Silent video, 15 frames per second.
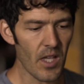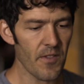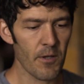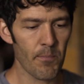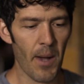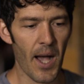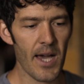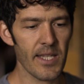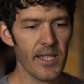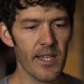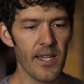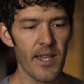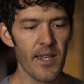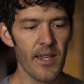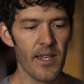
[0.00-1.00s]
their
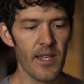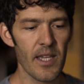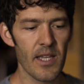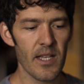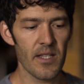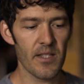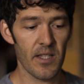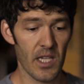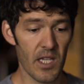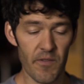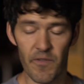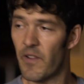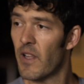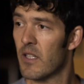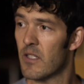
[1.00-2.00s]
body is
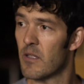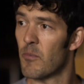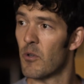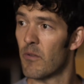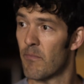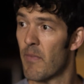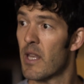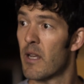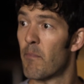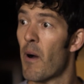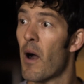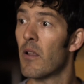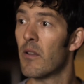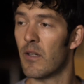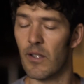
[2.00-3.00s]
inflexible
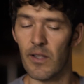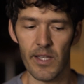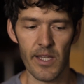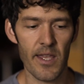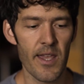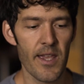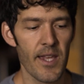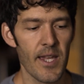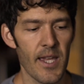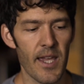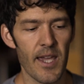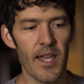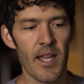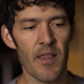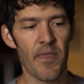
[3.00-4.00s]
metabolically.
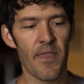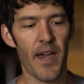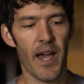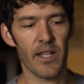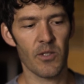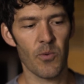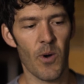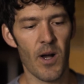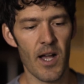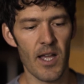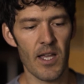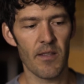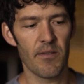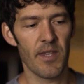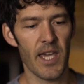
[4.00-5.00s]
And that's
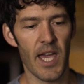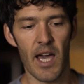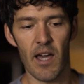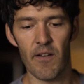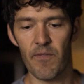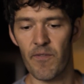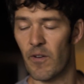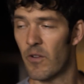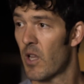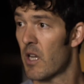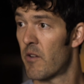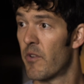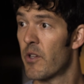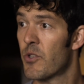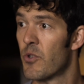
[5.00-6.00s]
why they have a
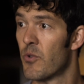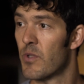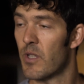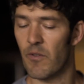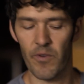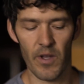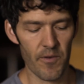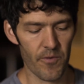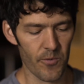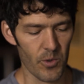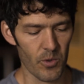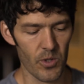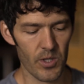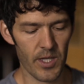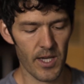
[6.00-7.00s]
lot of issues. And if
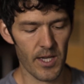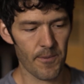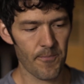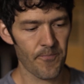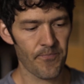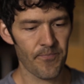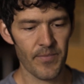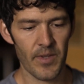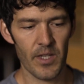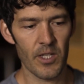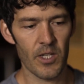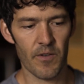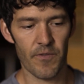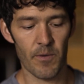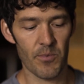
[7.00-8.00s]
we look at,
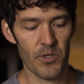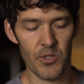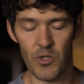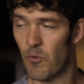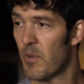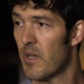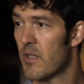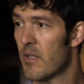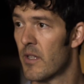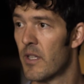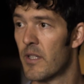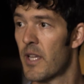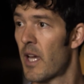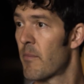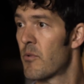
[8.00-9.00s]
you know, from just
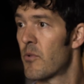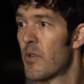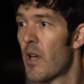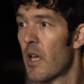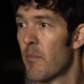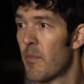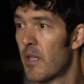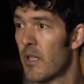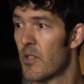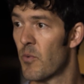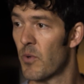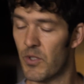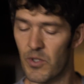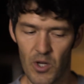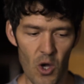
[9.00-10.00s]
obesity, type 2 diabetes,
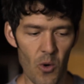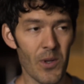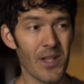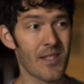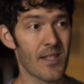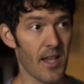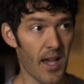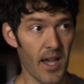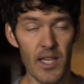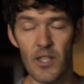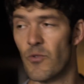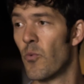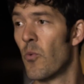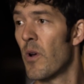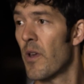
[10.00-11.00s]
which
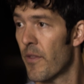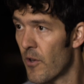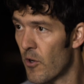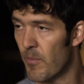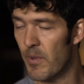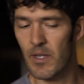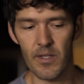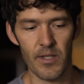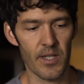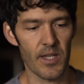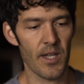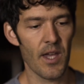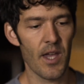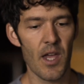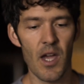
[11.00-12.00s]
coincides with
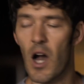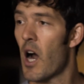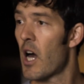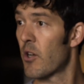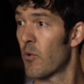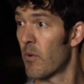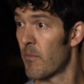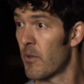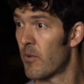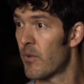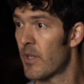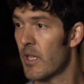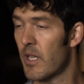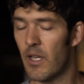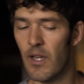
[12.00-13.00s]
obesity,
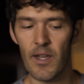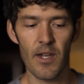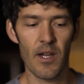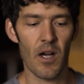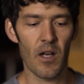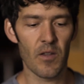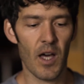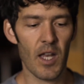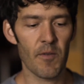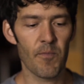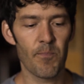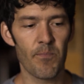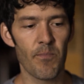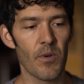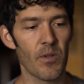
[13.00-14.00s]
autoimmunity, a lot
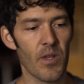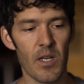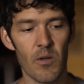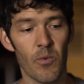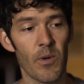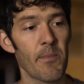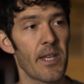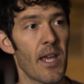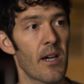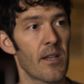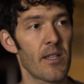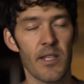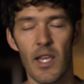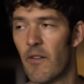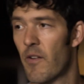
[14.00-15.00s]
of women
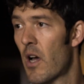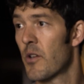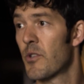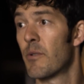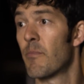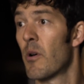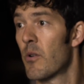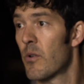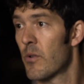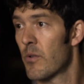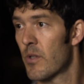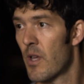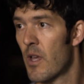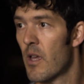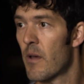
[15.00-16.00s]
nowadays have
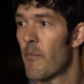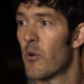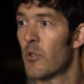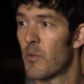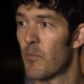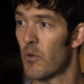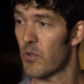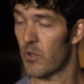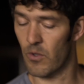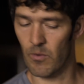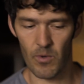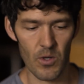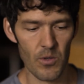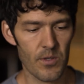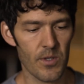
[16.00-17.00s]
Hashimoto's, multiple
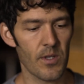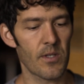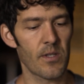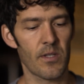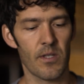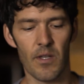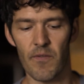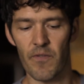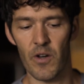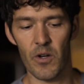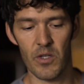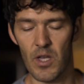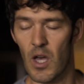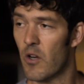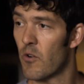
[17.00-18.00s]
sclerosis,
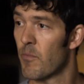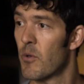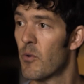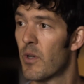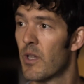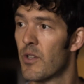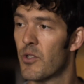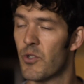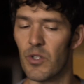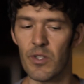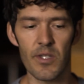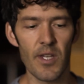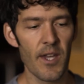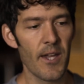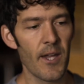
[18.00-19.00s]
various autoimmune
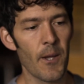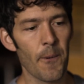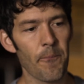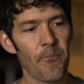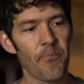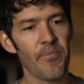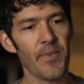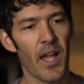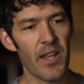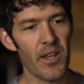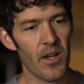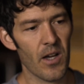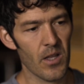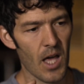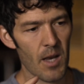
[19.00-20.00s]
conditions.
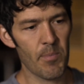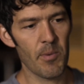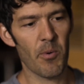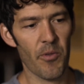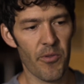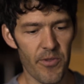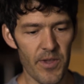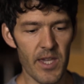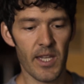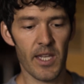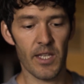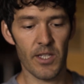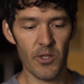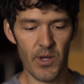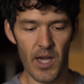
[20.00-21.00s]
And a lot of people think,
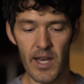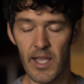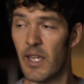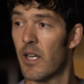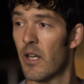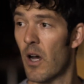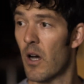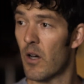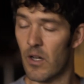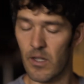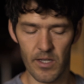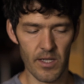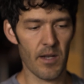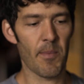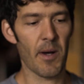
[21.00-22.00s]
and you kind of hit it
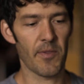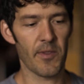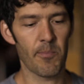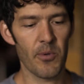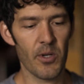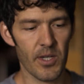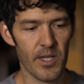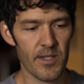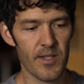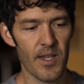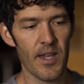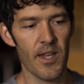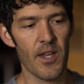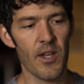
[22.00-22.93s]
on it about the book, is,